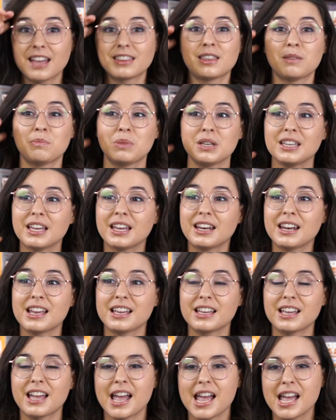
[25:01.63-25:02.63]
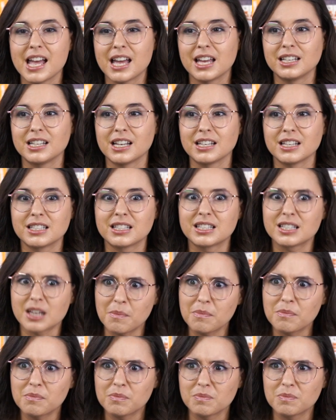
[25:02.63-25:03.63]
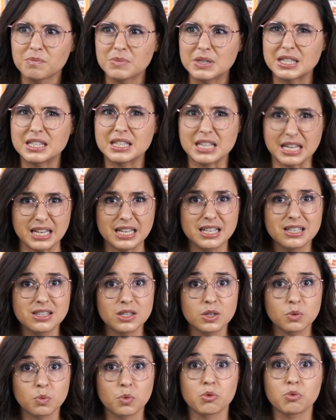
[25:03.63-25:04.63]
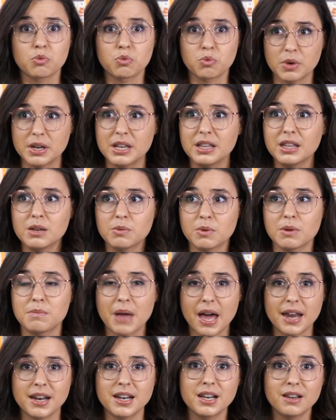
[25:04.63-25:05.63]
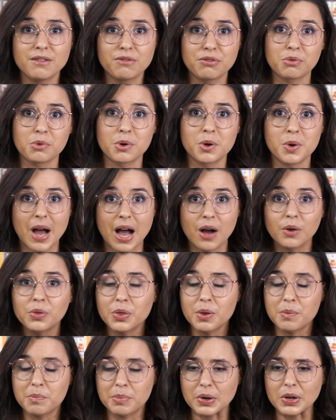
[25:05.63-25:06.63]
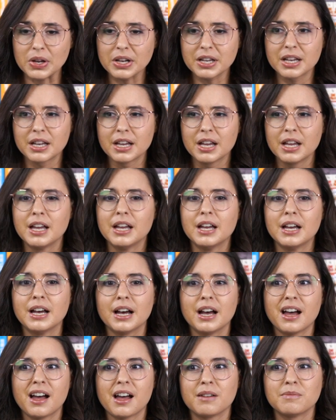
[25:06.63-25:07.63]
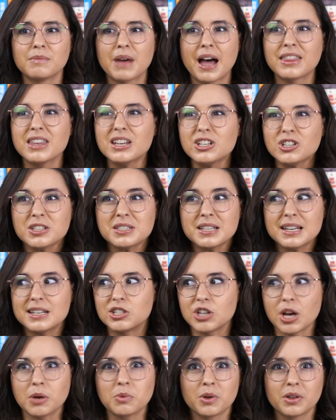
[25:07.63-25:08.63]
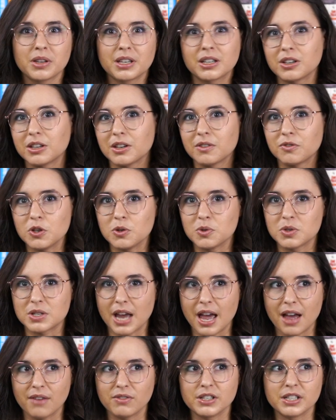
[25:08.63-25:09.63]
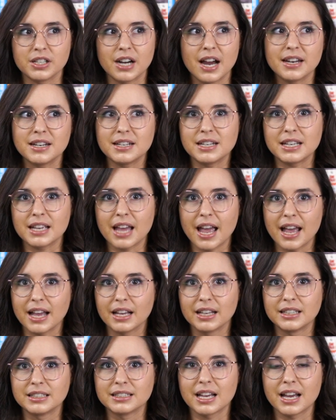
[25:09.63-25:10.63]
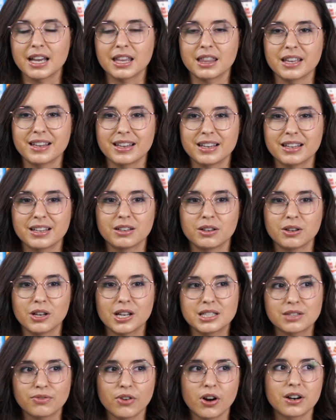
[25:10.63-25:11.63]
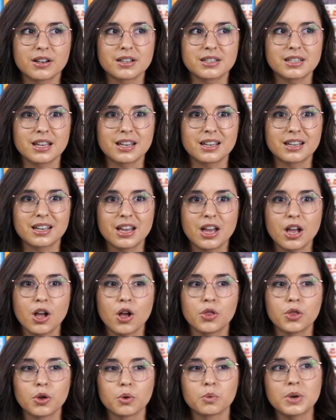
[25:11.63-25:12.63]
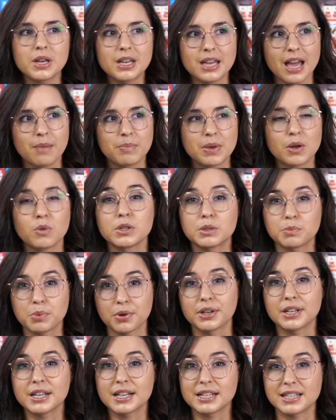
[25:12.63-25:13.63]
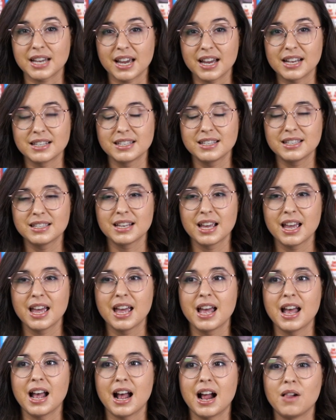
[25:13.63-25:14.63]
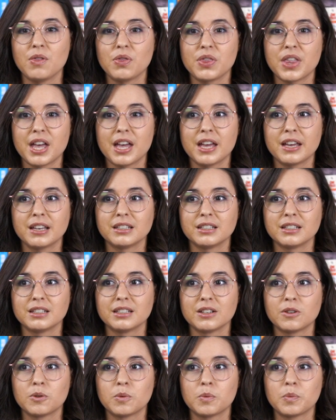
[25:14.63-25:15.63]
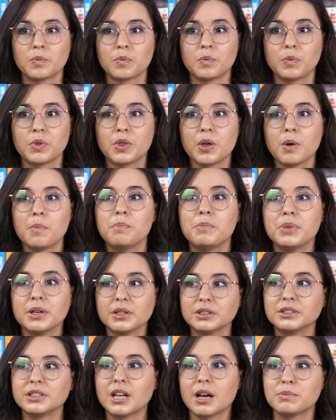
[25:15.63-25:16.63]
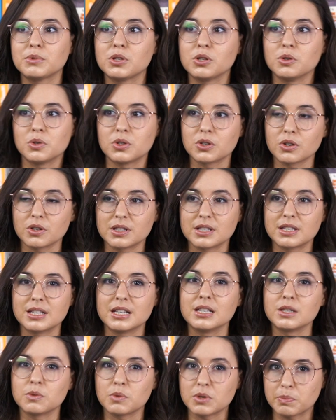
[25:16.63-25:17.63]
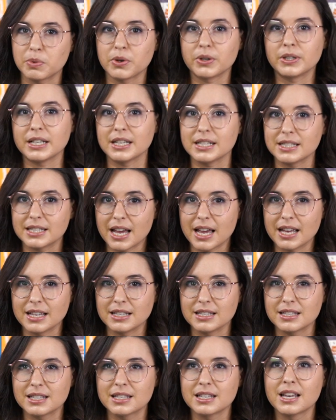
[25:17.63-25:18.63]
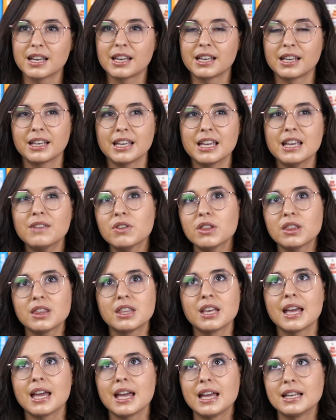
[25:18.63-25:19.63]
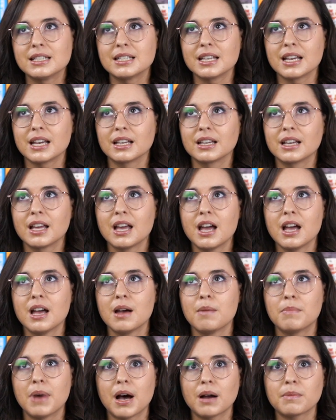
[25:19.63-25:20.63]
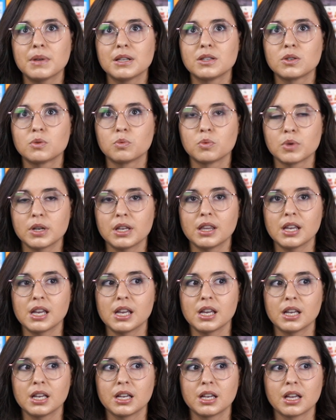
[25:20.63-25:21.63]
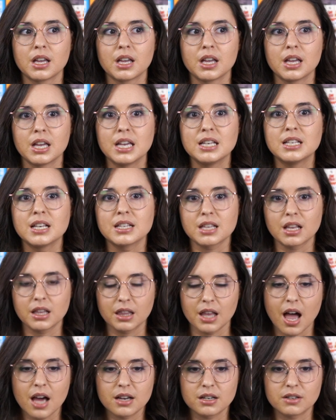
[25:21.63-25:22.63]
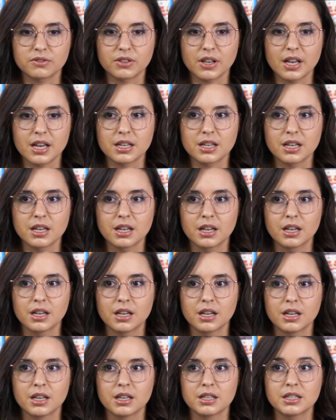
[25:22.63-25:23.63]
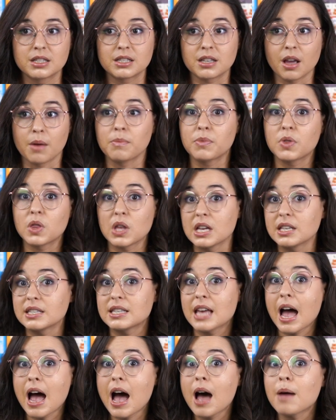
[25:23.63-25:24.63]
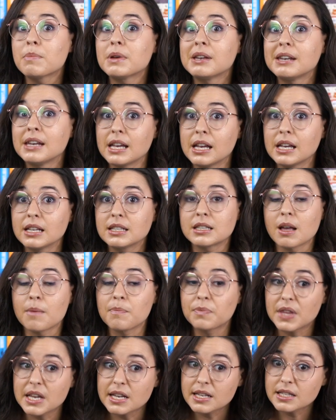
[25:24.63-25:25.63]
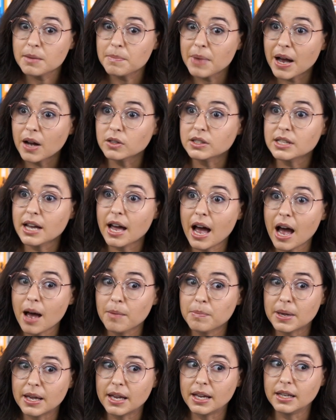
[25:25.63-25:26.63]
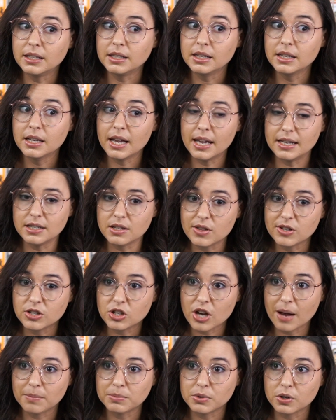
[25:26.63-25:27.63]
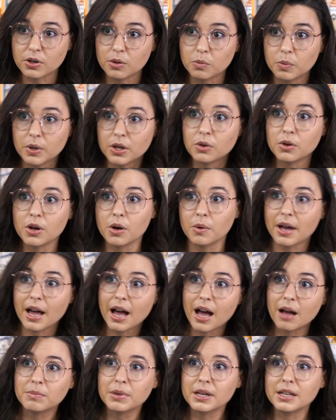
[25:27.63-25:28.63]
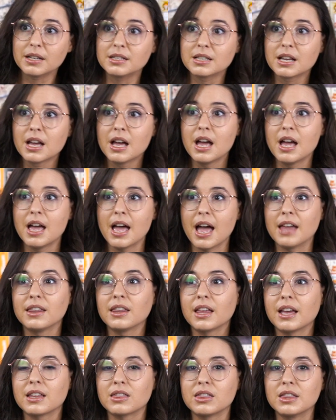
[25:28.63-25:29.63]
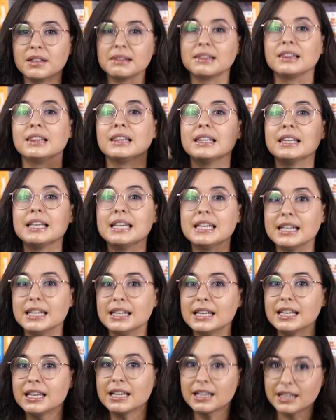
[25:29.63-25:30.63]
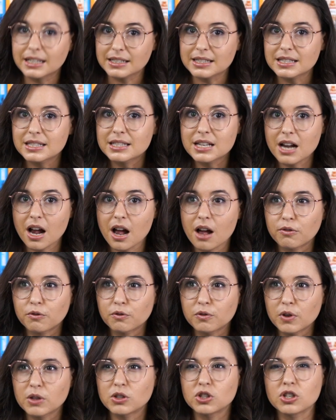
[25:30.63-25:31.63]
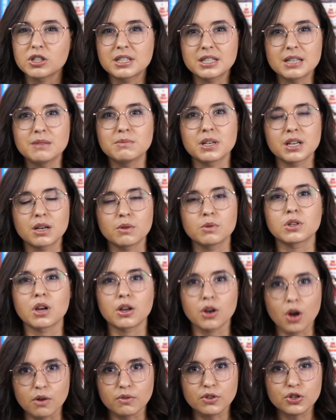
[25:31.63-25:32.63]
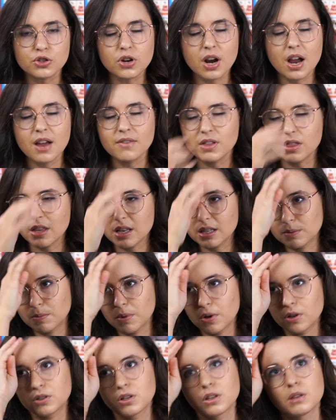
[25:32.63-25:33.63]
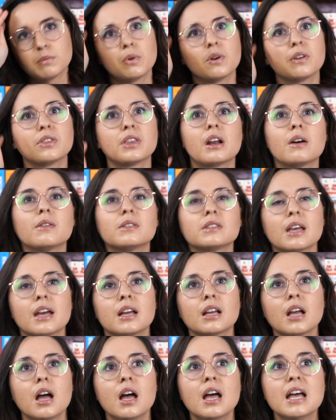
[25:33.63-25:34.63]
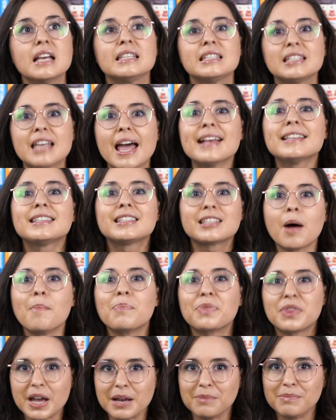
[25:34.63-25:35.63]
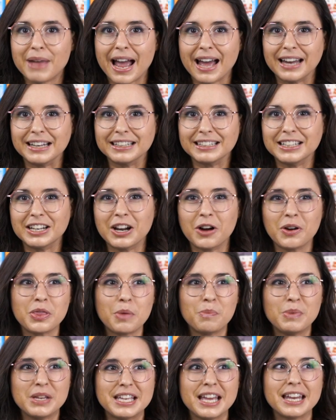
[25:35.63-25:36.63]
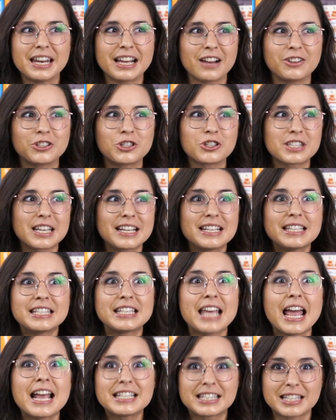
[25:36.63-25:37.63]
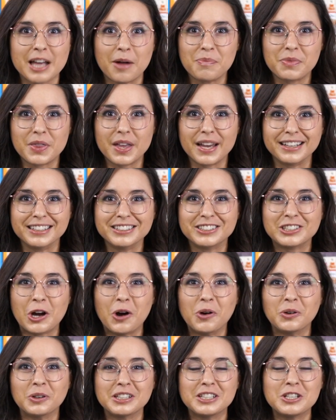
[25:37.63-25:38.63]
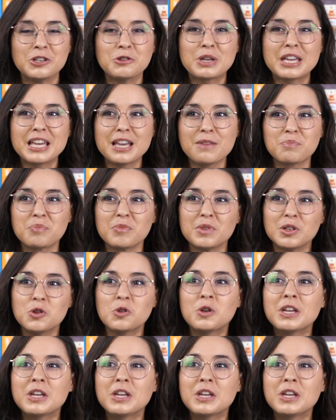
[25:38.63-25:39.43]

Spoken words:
at the beginning, and some scenes were really repetitive throughout the book. I think just in general, it could have used a heavier editing hand. I think as far as like, the recapping was pretty intense, and then the build up to certain scenes was pretty intense. Even the hinting, Backman's really, he does a lot of like, something's happening, something's about to happen, end of the chapter, we don't know what happened. And like the leading stuff, it just seemed like it was on overdrive in this book to the point that I was like, say something, man. You know, in the beginning, I was just like, say something. You keep